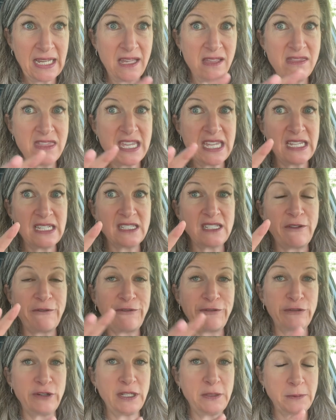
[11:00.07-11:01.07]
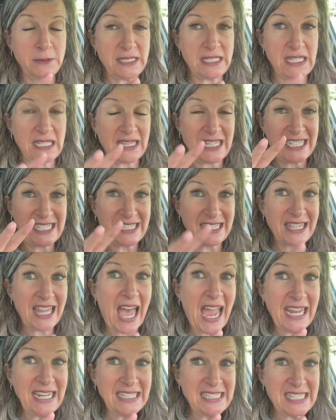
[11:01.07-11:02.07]
these frequency, these
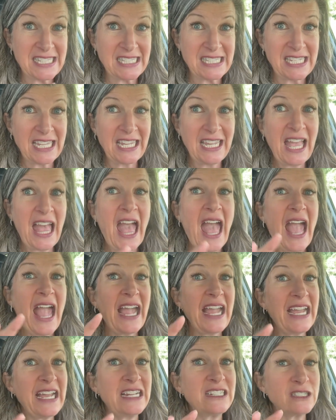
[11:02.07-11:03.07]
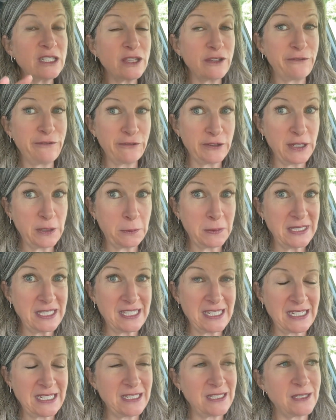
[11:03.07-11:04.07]
lights and the
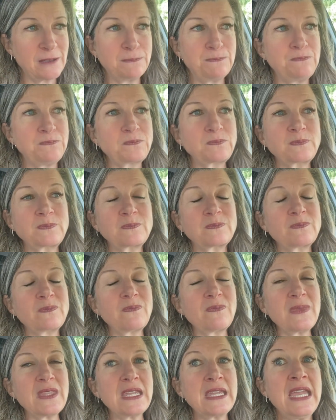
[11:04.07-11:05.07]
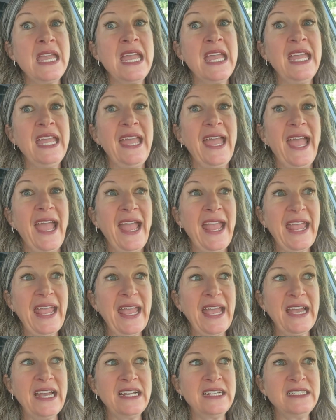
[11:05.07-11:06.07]
frequencies.
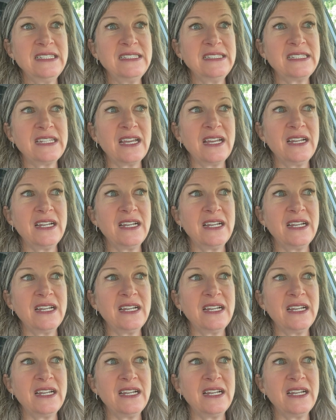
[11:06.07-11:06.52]
And